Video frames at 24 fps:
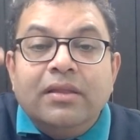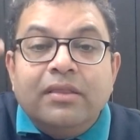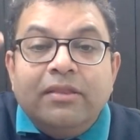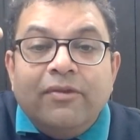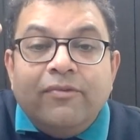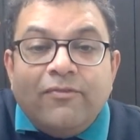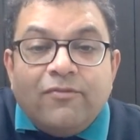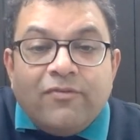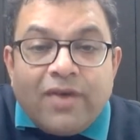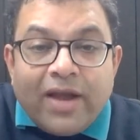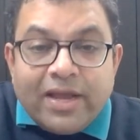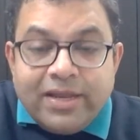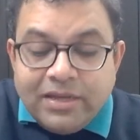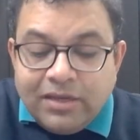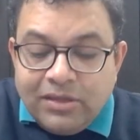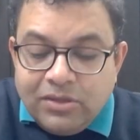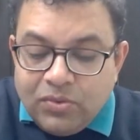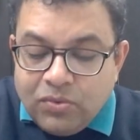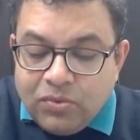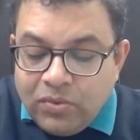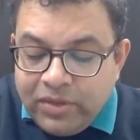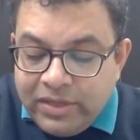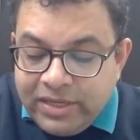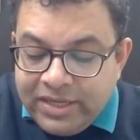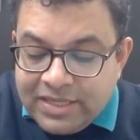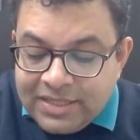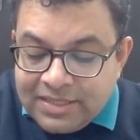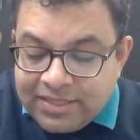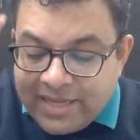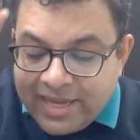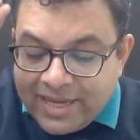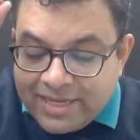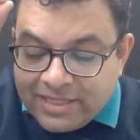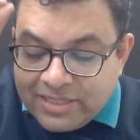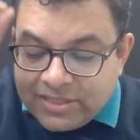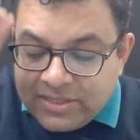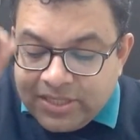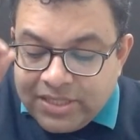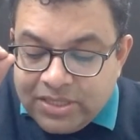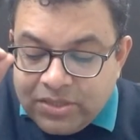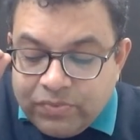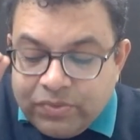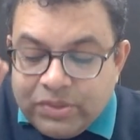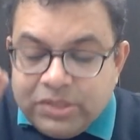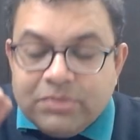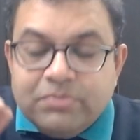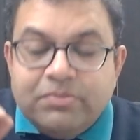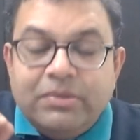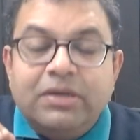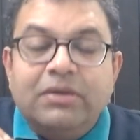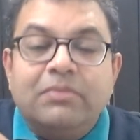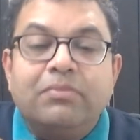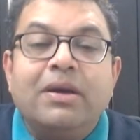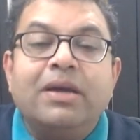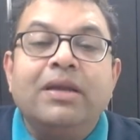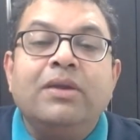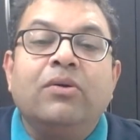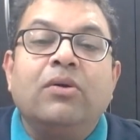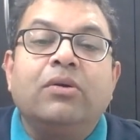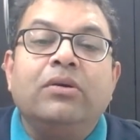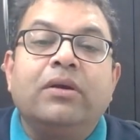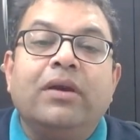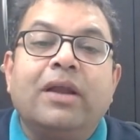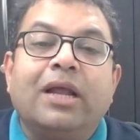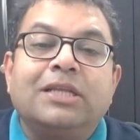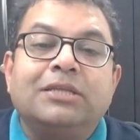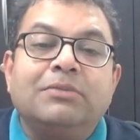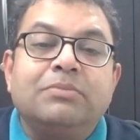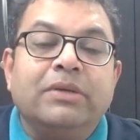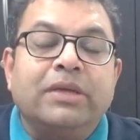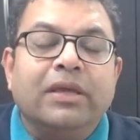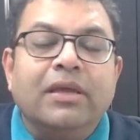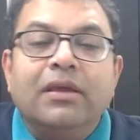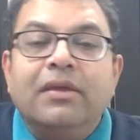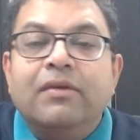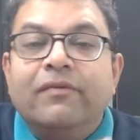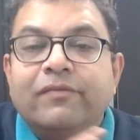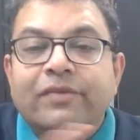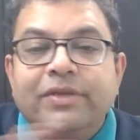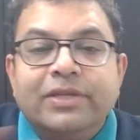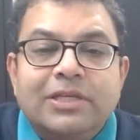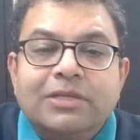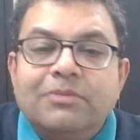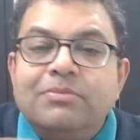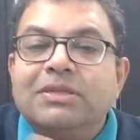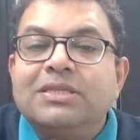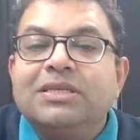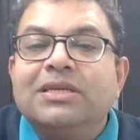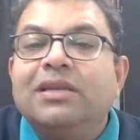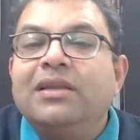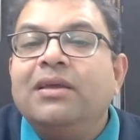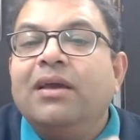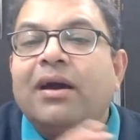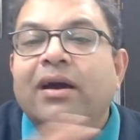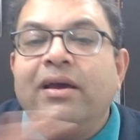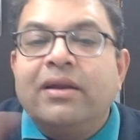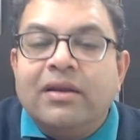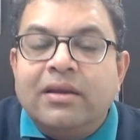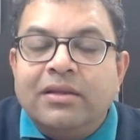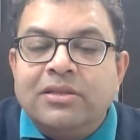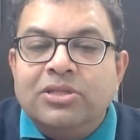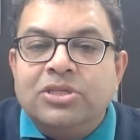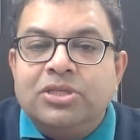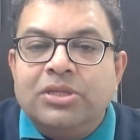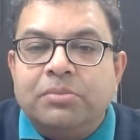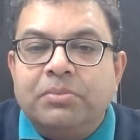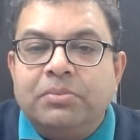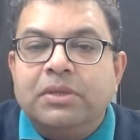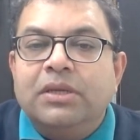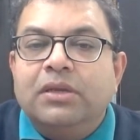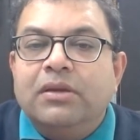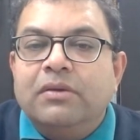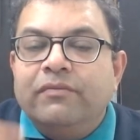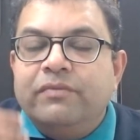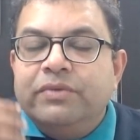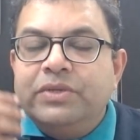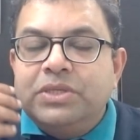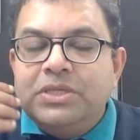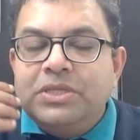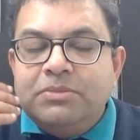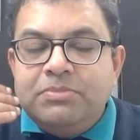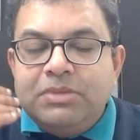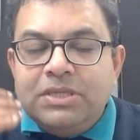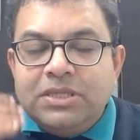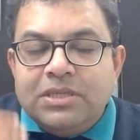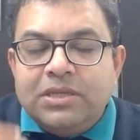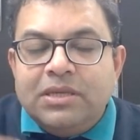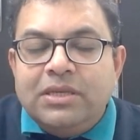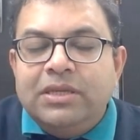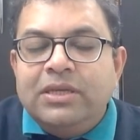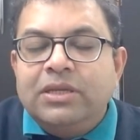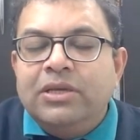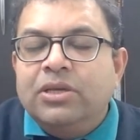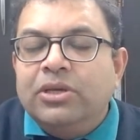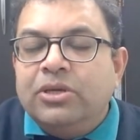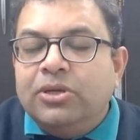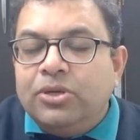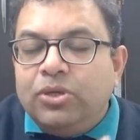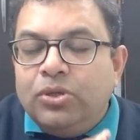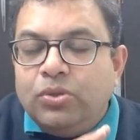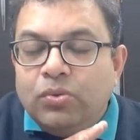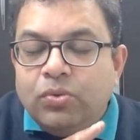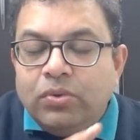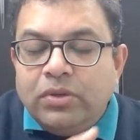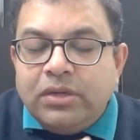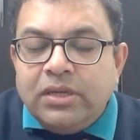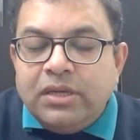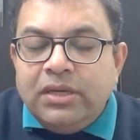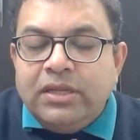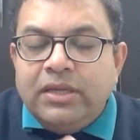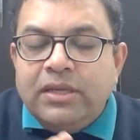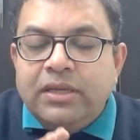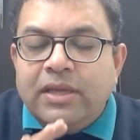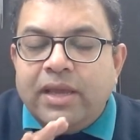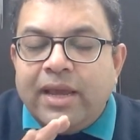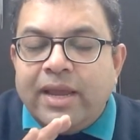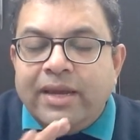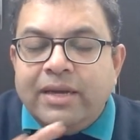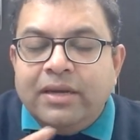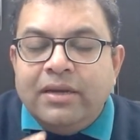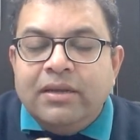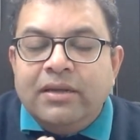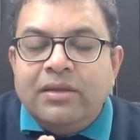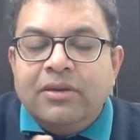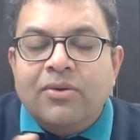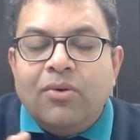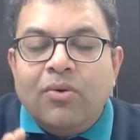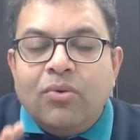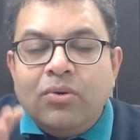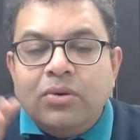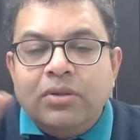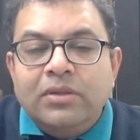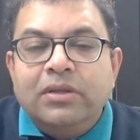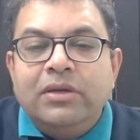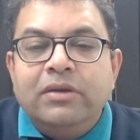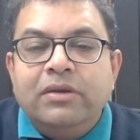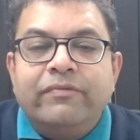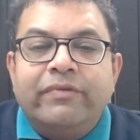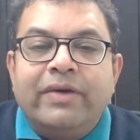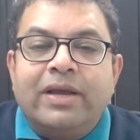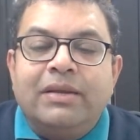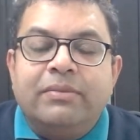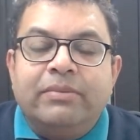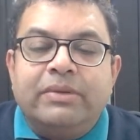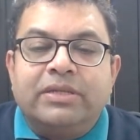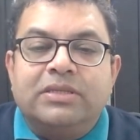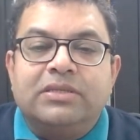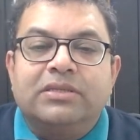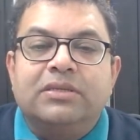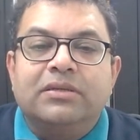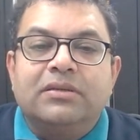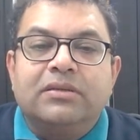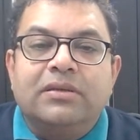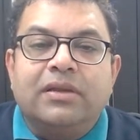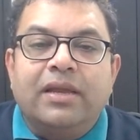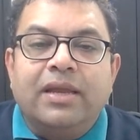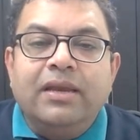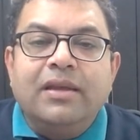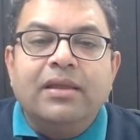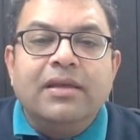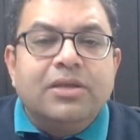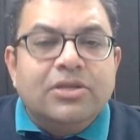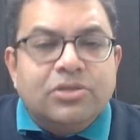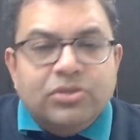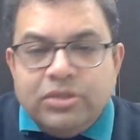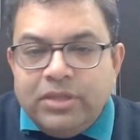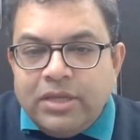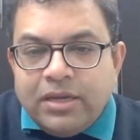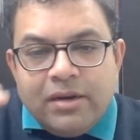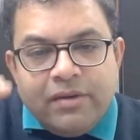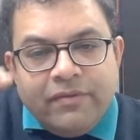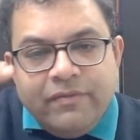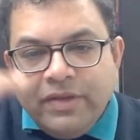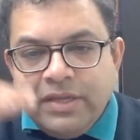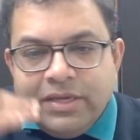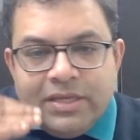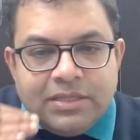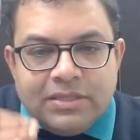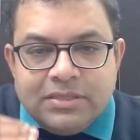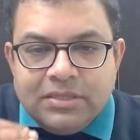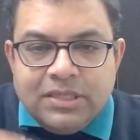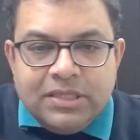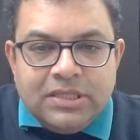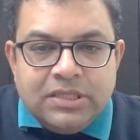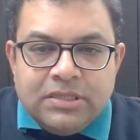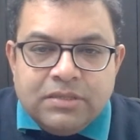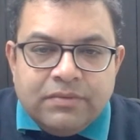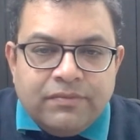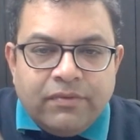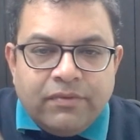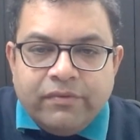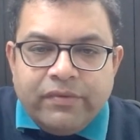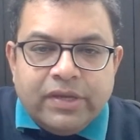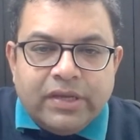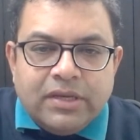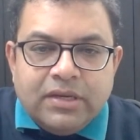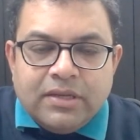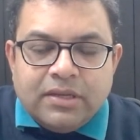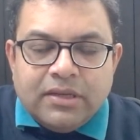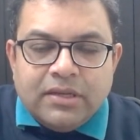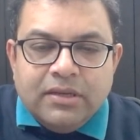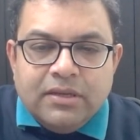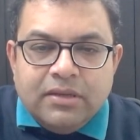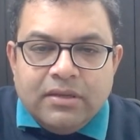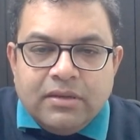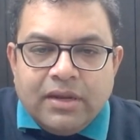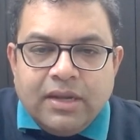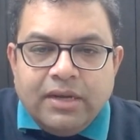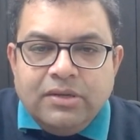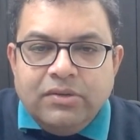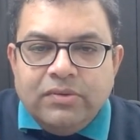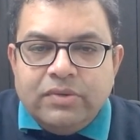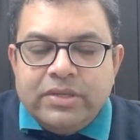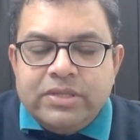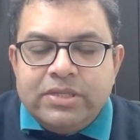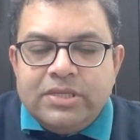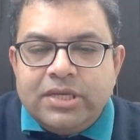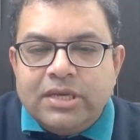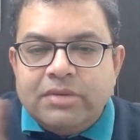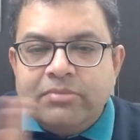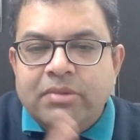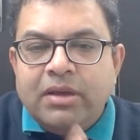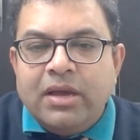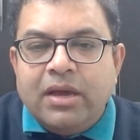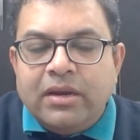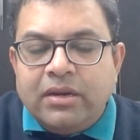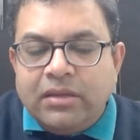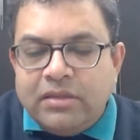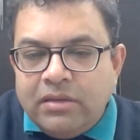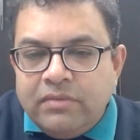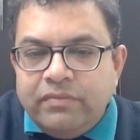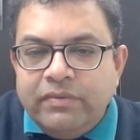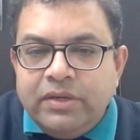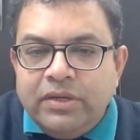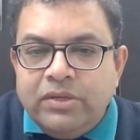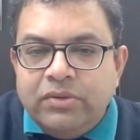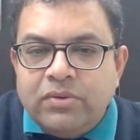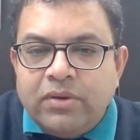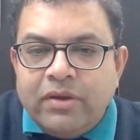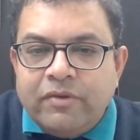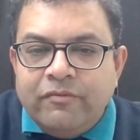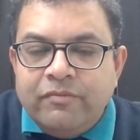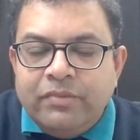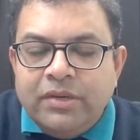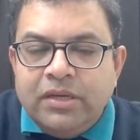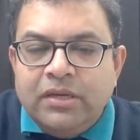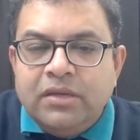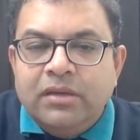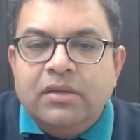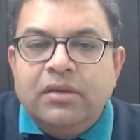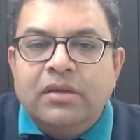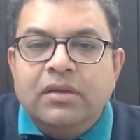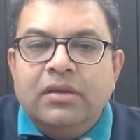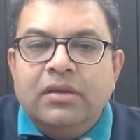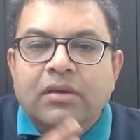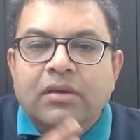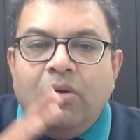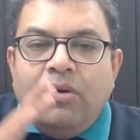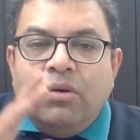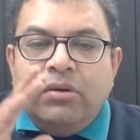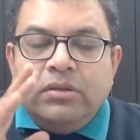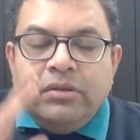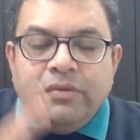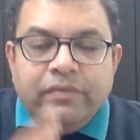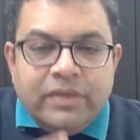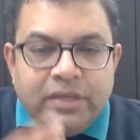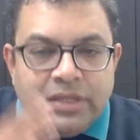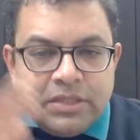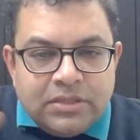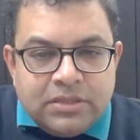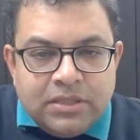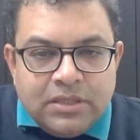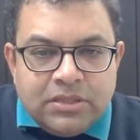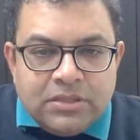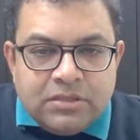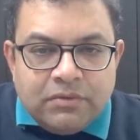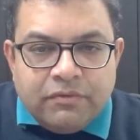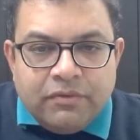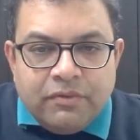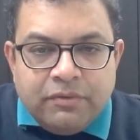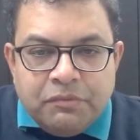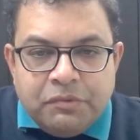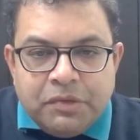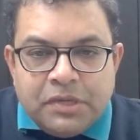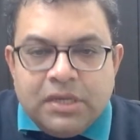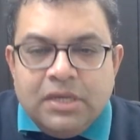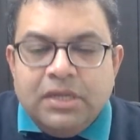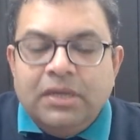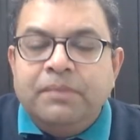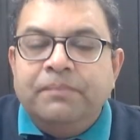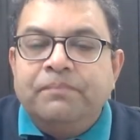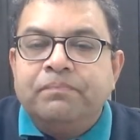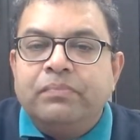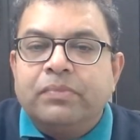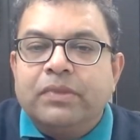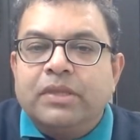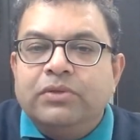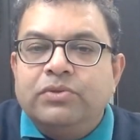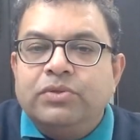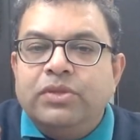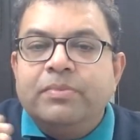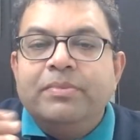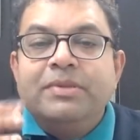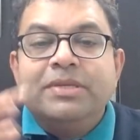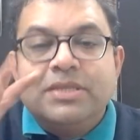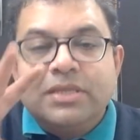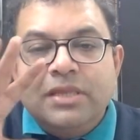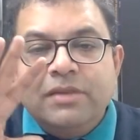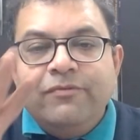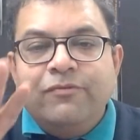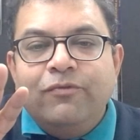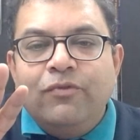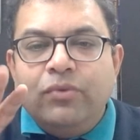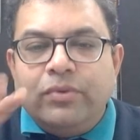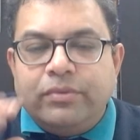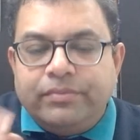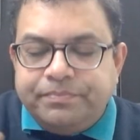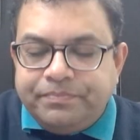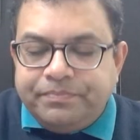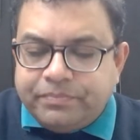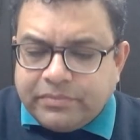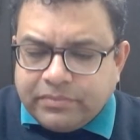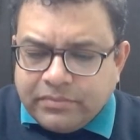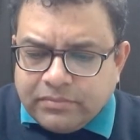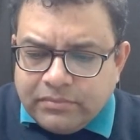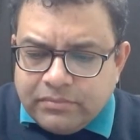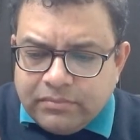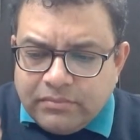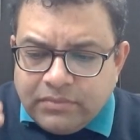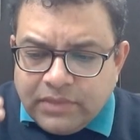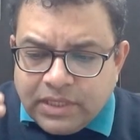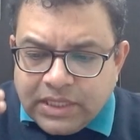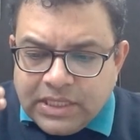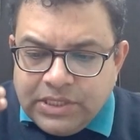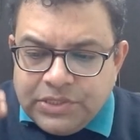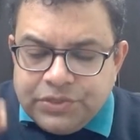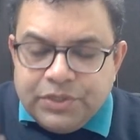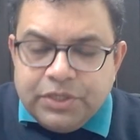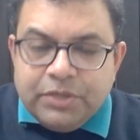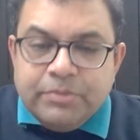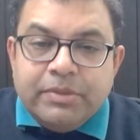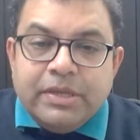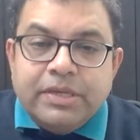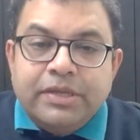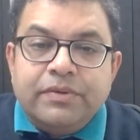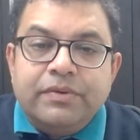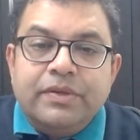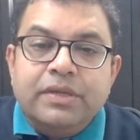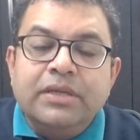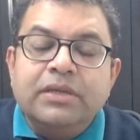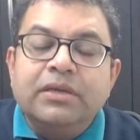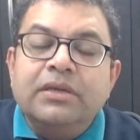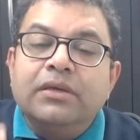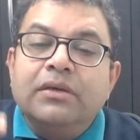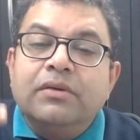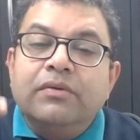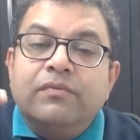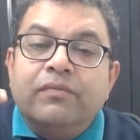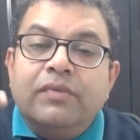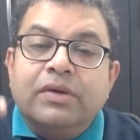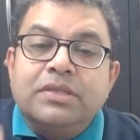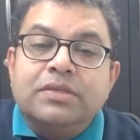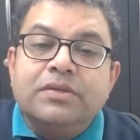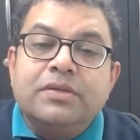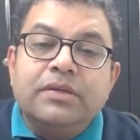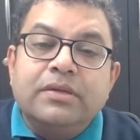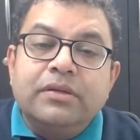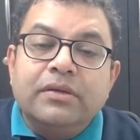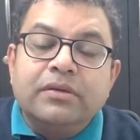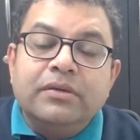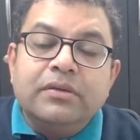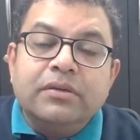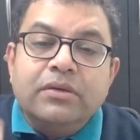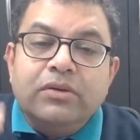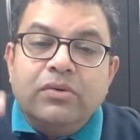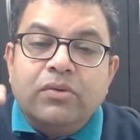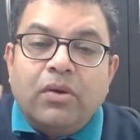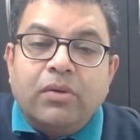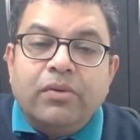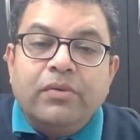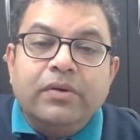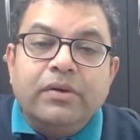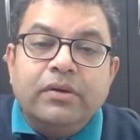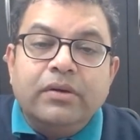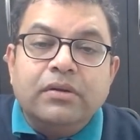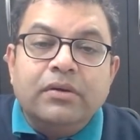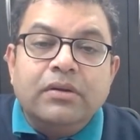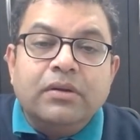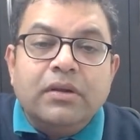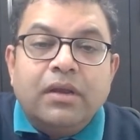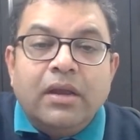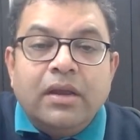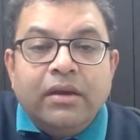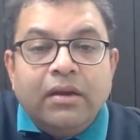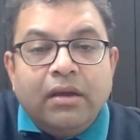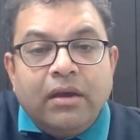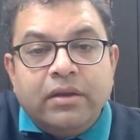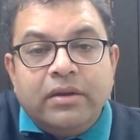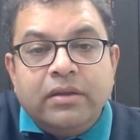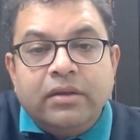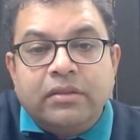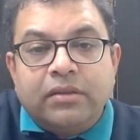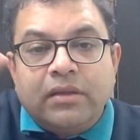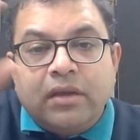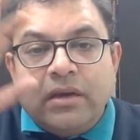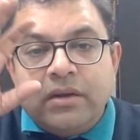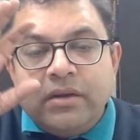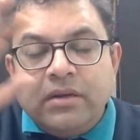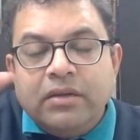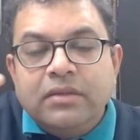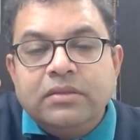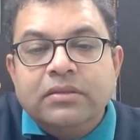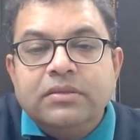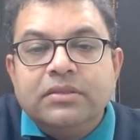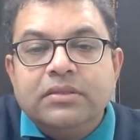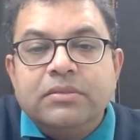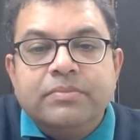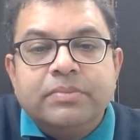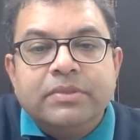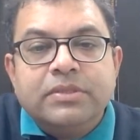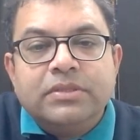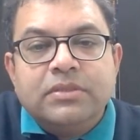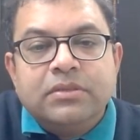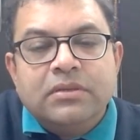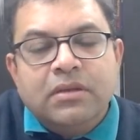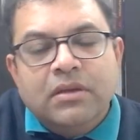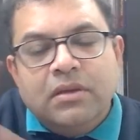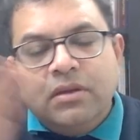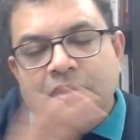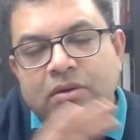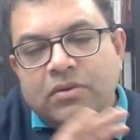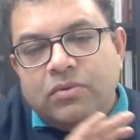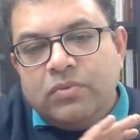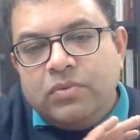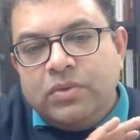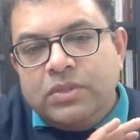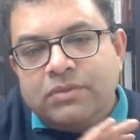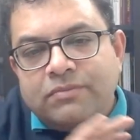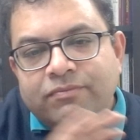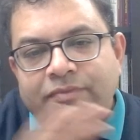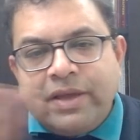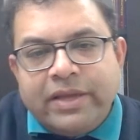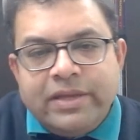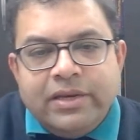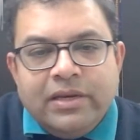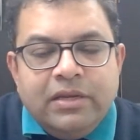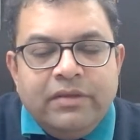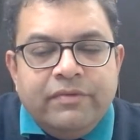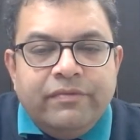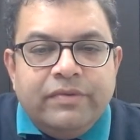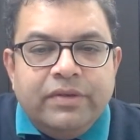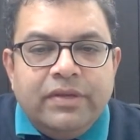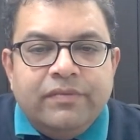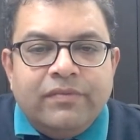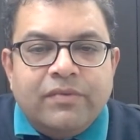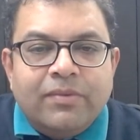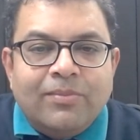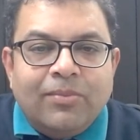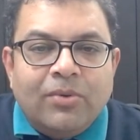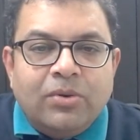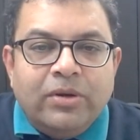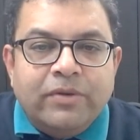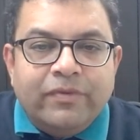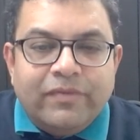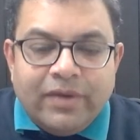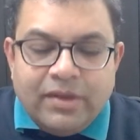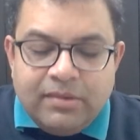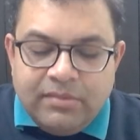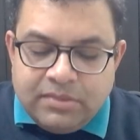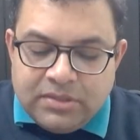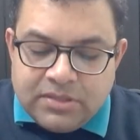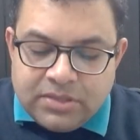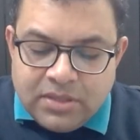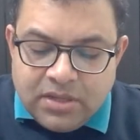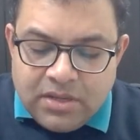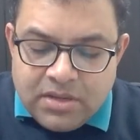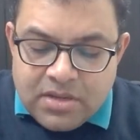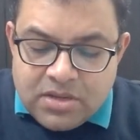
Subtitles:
The final goal is extinguishment by not grasping, which is basically arhantship, which is basically totally ending all the defilements, right? So there are various stages of awakening, right? You can check my another video I've made on the various stages of awakening. There are basically four: stream entry, once returner, non-returner, and arhant. Arhant is a person who is finally free from all defilements.